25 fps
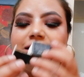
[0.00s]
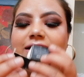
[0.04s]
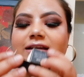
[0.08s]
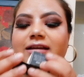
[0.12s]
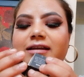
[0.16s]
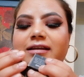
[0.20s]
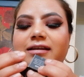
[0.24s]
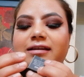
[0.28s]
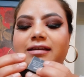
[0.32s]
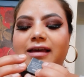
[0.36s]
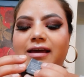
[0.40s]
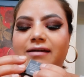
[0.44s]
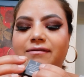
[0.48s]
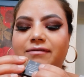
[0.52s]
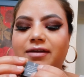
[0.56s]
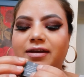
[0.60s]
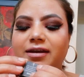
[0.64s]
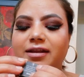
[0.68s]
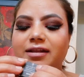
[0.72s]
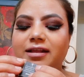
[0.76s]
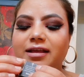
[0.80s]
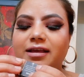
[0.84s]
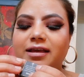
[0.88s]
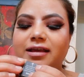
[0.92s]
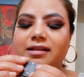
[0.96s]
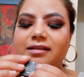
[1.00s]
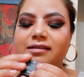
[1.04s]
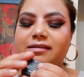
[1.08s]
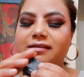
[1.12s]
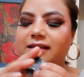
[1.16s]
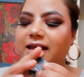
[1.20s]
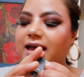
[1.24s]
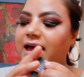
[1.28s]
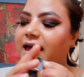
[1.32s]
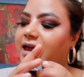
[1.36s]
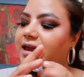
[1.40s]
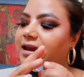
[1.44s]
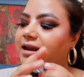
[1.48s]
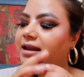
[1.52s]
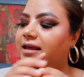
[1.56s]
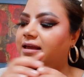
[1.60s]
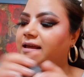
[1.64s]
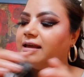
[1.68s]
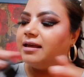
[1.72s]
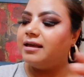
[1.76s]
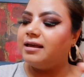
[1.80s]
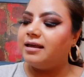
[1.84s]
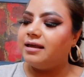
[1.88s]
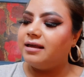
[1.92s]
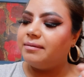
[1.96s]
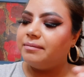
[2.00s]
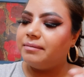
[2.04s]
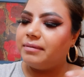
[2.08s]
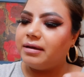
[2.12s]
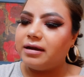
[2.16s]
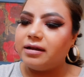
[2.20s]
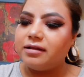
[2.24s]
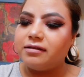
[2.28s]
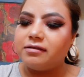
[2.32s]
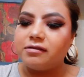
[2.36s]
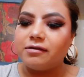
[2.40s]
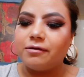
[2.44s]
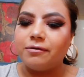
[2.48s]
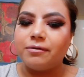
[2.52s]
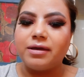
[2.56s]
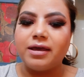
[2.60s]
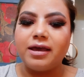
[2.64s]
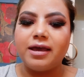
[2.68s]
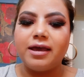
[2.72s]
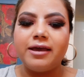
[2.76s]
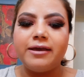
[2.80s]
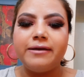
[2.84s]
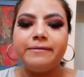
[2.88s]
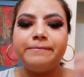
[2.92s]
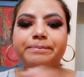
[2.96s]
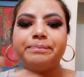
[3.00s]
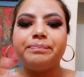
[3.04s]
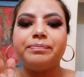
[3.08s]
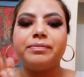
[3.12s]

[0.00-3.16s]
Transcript: It didn't have anything inside, but it's okay.